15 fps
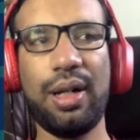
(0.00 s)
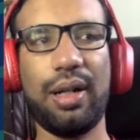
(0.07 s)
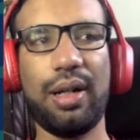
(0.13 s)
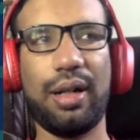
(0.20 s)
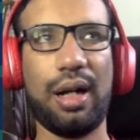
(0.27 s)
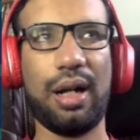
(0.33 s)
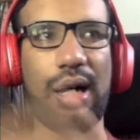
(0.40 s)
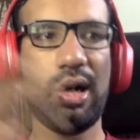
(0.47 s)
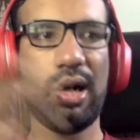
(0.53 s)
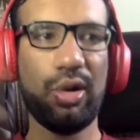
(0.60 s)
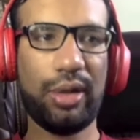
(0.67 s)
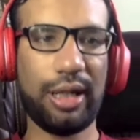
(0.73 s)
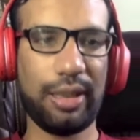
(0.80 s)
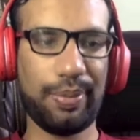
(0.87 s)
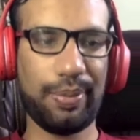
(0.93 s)
and how
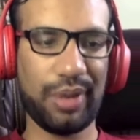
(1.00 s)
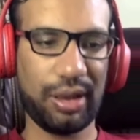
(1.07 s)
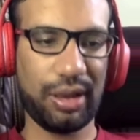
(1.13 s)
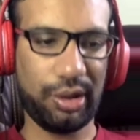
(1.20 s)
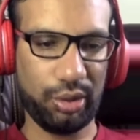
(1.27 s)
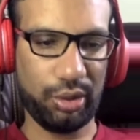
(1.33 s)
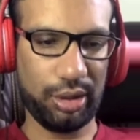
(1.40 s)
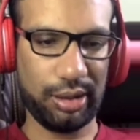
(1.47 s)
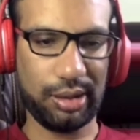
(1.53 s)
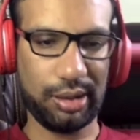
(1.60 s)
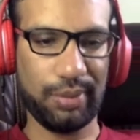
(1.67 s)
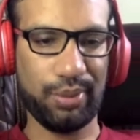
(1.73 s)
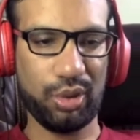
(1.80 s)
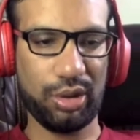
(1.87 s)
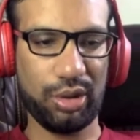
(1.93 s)
that particular
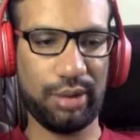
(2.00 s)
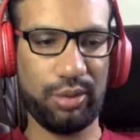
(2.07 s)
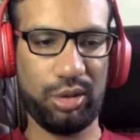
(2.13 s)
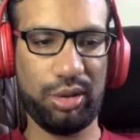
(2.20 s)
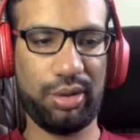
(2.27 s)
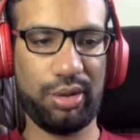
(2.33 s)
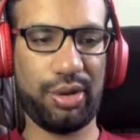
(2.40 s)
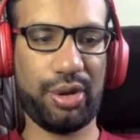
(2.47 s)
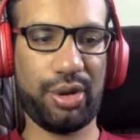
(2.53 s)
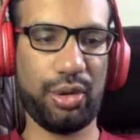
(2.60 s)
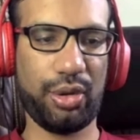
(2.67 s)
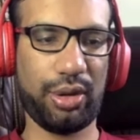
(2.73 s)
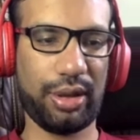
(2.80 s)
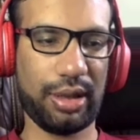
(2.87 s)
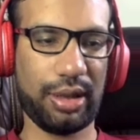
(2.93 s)
composable
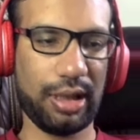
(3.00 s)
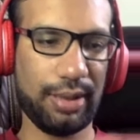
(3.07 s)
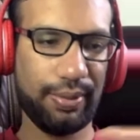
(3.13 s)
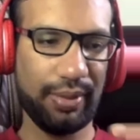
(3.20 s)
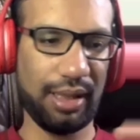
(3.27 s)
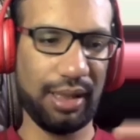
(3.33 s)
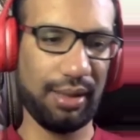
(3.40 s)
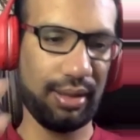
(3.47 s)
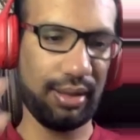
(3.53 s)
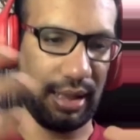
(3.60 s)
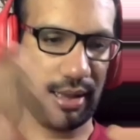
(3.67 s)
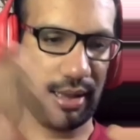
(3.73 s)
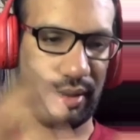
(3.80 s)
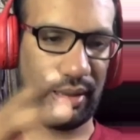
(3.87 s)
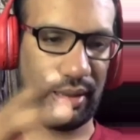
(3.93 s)
should come
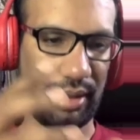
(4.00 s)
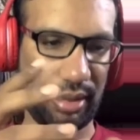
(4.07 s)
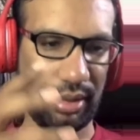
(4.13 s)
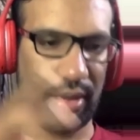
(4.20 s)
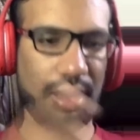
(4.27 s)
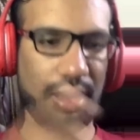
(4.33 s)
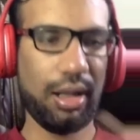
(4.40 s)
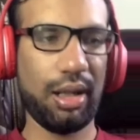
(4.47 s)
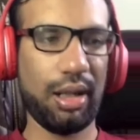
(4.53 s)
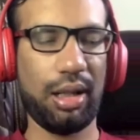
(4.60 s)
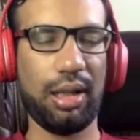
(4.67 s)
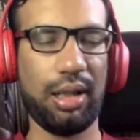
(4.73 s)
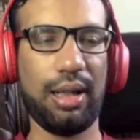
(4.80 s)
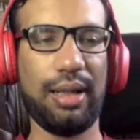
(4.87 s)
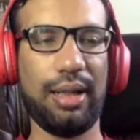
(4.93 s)
inside the
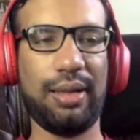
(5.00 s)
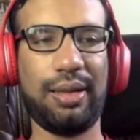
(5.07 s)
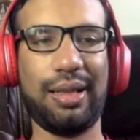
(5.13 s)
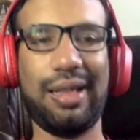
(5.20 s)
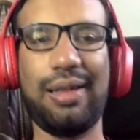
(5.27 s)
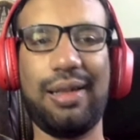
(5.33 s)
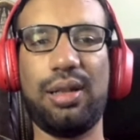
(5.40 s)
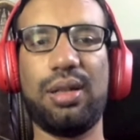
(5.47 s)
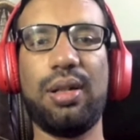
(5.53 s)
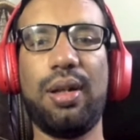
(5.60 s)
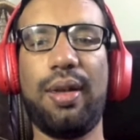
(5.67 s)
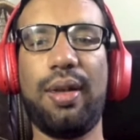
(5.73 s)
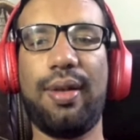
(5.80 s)
screen.